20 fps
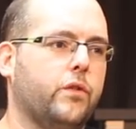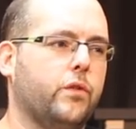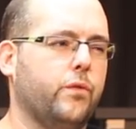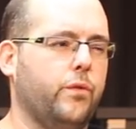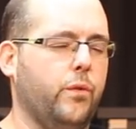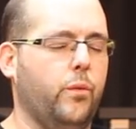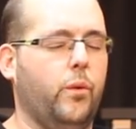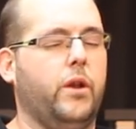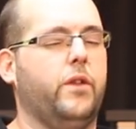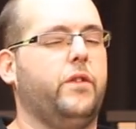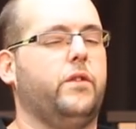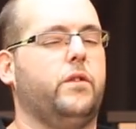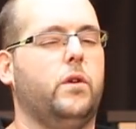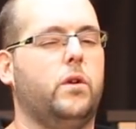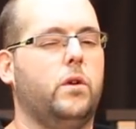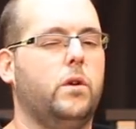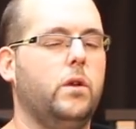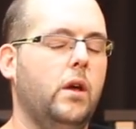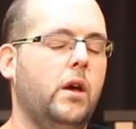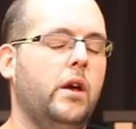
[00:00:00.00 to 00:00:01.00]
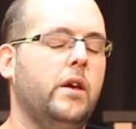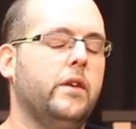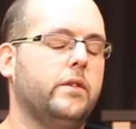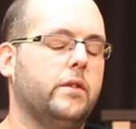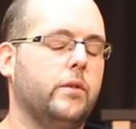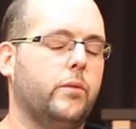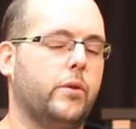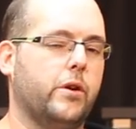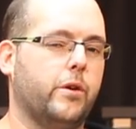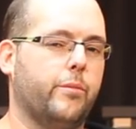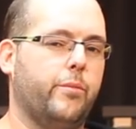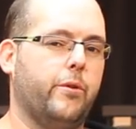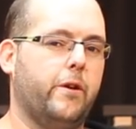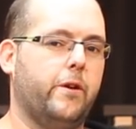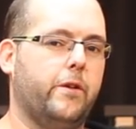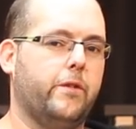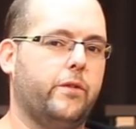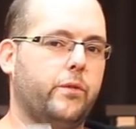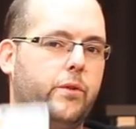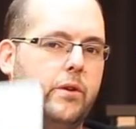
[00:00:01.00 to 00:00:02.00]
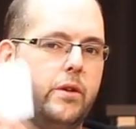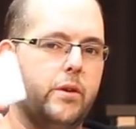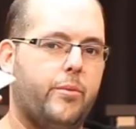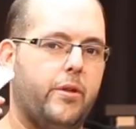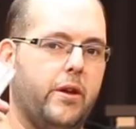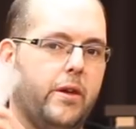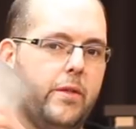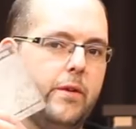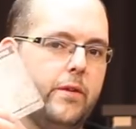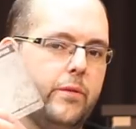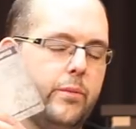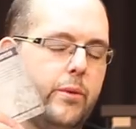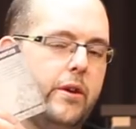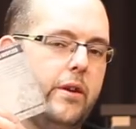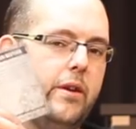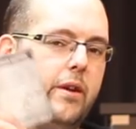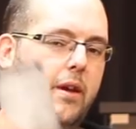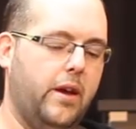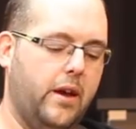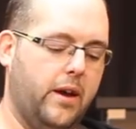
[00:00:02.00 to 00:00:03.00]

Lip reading: So if you want to stall, see what your player is doing, you play this one.